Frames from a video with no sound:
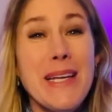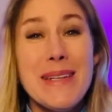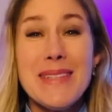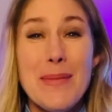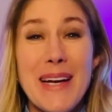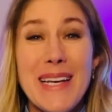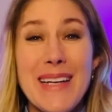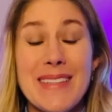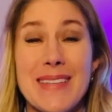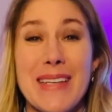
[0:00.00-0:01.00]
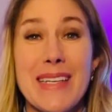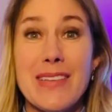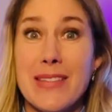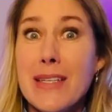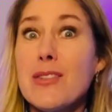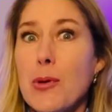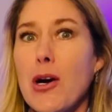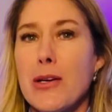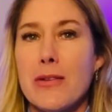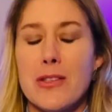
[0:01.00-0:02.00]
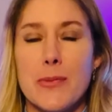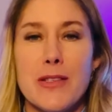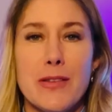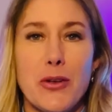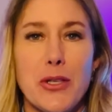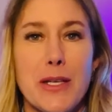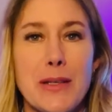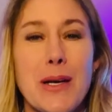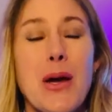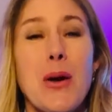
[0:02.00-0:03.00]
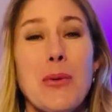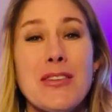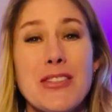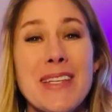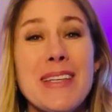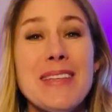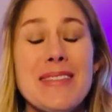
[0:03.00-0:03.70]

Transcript: into my next thing, because it is part of the Smithsonian, which is